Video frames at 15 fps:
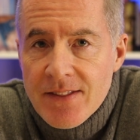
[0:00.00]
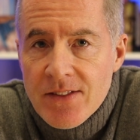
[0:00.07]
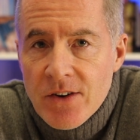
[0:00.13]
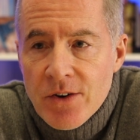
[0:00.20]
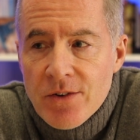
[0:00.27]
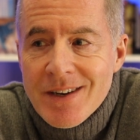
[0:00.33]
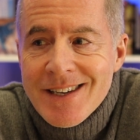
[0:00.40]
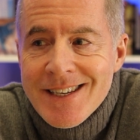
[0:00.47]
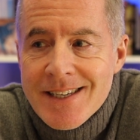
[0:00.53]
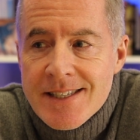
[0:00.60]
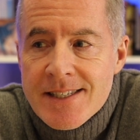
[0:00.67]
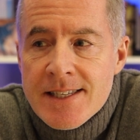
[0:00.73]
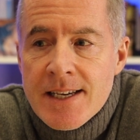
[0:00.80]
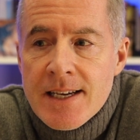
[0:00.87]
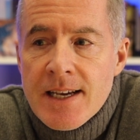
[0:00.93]
there
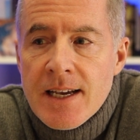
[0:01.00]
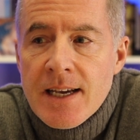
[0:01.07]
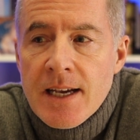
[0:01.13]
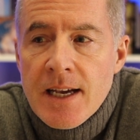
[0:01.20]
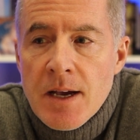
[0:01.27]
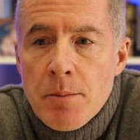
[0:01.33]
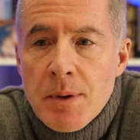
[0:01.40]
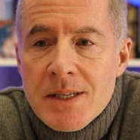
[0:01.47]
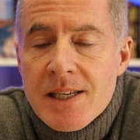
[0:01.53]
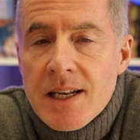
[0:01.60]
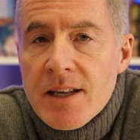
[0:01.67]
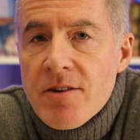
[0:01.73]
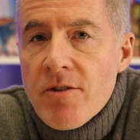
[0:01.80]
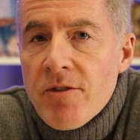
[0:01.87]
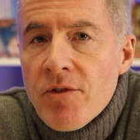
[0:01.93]
is
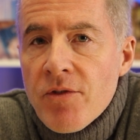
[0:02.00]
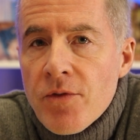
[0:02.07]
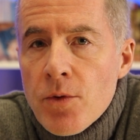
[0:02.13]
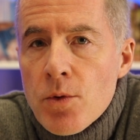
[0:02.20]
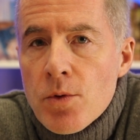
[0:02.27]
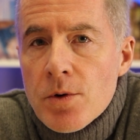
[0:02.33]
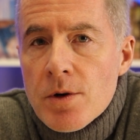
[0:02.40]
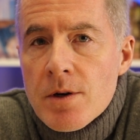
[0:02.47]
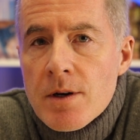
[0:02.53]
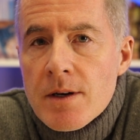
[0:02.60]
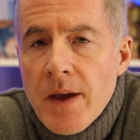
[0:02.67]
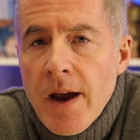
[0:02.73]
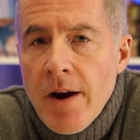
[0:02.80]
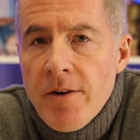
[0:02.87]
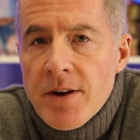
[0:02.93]
basically 4
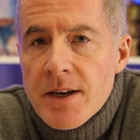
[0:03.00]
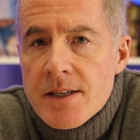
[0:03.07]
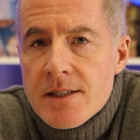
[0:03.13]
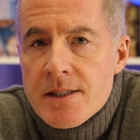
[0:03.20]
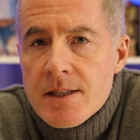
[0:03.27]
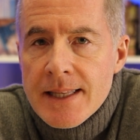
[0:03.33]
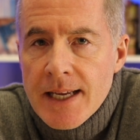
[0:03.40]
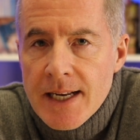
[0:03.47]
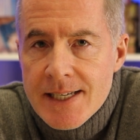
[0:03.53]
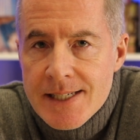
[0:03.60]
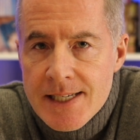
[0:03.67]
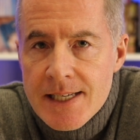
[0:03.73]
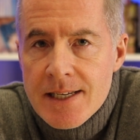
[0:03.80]
areas that I did